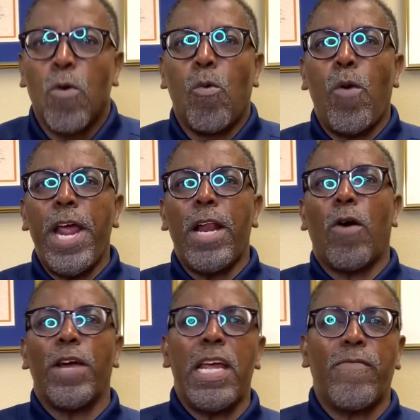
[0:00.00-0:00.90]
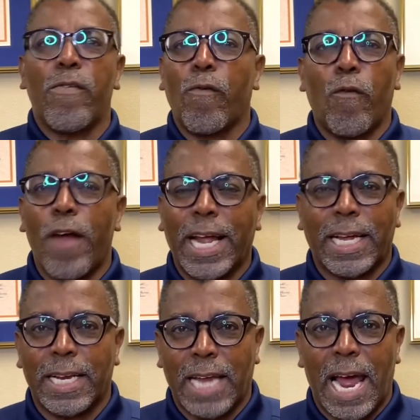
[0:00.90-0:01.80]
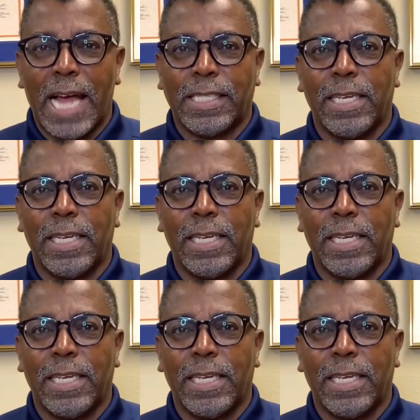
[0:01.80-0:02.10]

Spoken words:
we don't even recognize